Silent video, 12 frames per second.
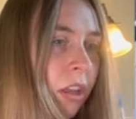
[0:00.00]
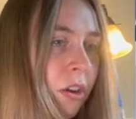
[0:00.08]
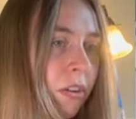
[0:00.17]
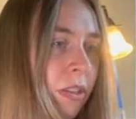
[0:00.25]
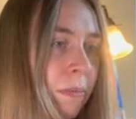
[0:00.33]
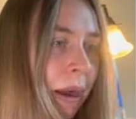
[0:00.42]
you
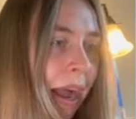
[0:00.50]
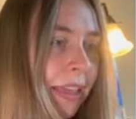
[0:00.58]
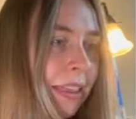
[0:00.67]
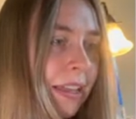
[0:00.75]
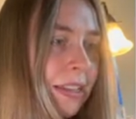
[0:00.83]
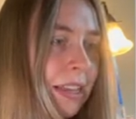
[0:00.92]
have to buy
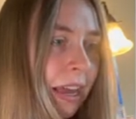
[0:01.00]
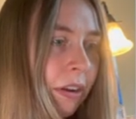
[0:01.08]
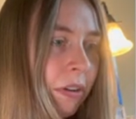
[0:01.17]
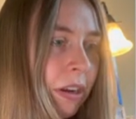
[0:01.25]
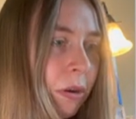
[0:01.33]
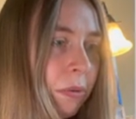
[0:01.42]
this? How do
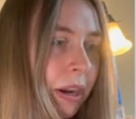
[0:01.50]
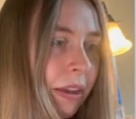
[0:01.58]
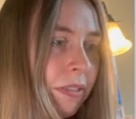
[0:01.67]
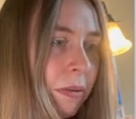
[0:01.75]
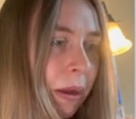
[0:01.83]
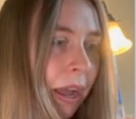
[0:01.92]
I know what I have
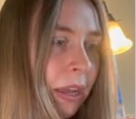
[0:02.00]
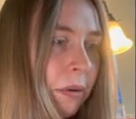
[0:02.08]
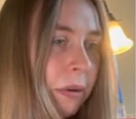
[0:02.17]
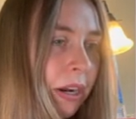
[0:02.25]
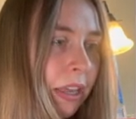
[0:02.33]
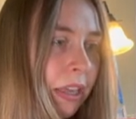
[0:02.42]
to buy and
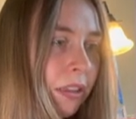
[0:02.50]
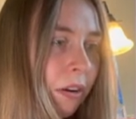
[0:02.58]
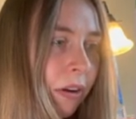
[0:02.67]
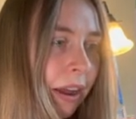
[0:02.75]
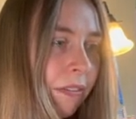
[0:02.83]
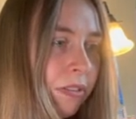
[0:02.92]
what I
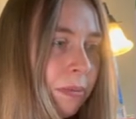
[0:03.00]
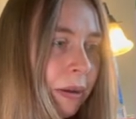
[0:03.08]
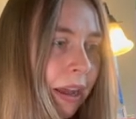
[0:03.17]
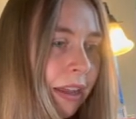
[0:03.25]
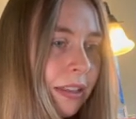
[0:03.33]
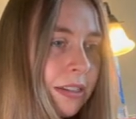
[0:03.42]
don't have to
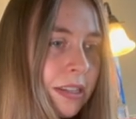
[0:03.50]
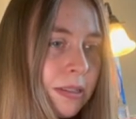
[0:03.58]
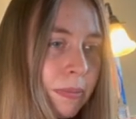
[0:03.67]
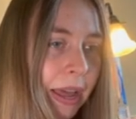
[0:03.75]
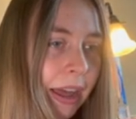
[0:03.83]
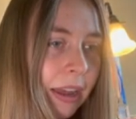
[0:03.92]
buy? This is
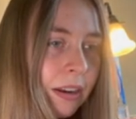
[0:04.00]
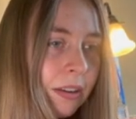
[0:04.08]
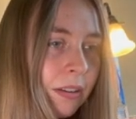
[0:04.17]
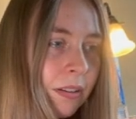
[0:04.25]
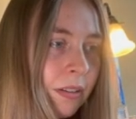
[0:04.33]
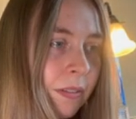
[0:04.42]
bad.
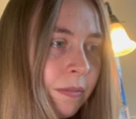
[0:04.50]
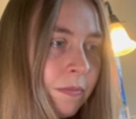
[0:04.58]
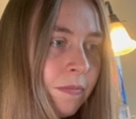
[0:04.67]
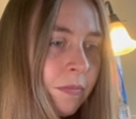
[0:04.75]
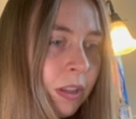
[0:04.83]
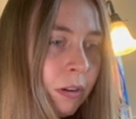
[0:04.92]

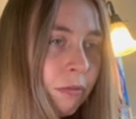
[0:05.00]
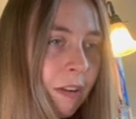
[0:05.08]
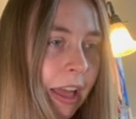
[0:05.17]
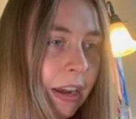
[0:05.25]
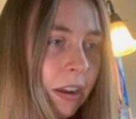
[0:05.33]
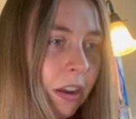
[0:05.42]

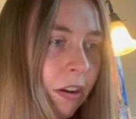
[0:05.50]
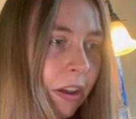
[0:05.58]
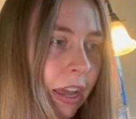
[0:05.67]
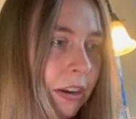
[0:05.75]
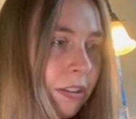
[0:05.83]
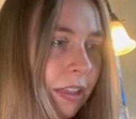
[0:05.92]
Red.
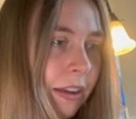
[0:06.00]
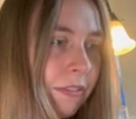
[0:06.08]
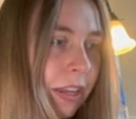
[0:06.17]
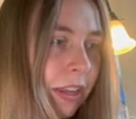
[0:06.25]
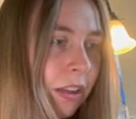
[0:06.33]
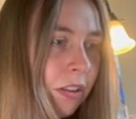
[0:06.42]
Okay, do they have
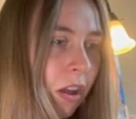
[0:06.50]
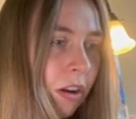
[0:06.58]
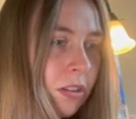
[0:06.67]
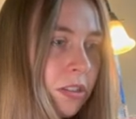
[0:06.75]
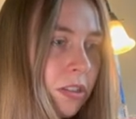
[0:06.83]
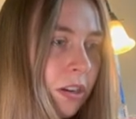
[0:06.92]
like a long
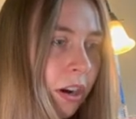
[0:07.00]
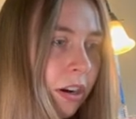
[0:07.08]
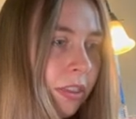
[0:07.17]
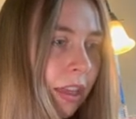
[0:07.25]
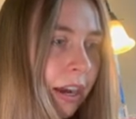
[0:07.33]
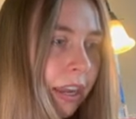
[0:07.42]
skirt
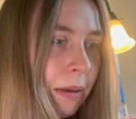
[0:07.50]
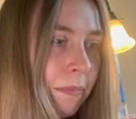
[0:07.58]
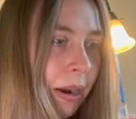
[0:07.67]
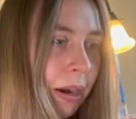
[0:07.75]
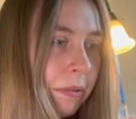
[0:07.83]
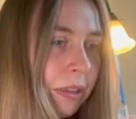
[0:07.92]
that I can
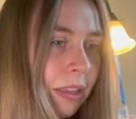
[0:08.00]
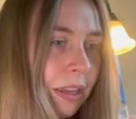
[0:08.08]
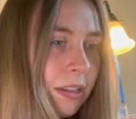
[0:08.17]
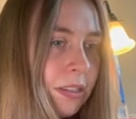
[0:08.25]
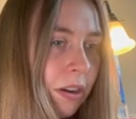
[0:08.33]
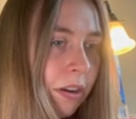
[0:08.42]
pair with
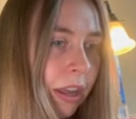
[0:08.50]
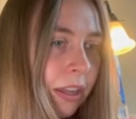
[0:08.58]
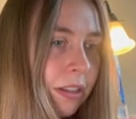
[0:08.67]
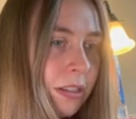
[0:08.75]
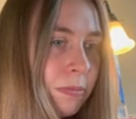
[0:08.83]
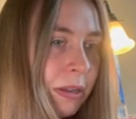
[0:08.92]
this? Okay,
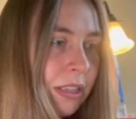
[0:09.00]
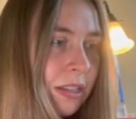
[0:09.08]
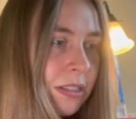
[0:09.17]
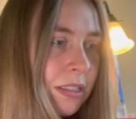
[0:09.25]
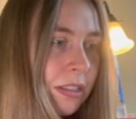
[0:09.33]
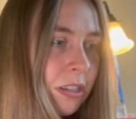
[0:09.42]
let's make
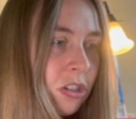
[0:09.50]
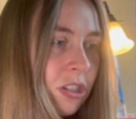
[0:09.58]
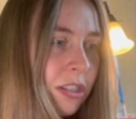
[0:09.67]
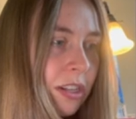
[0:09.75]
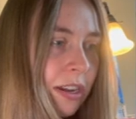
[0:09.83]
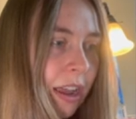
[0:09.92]
this the
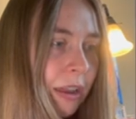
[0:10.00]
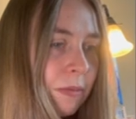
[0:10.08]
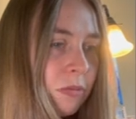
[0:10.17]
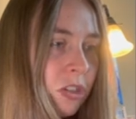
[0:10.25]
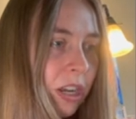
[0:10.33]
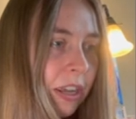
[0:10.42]
same
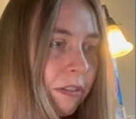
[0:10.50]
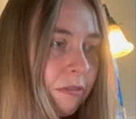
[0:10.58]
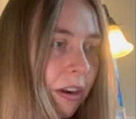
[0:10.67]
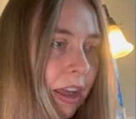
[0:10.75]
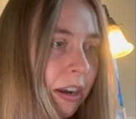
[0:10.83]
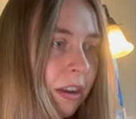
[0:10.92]
shade of
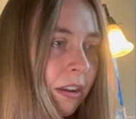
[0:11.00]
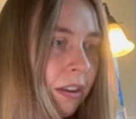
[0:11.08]
red.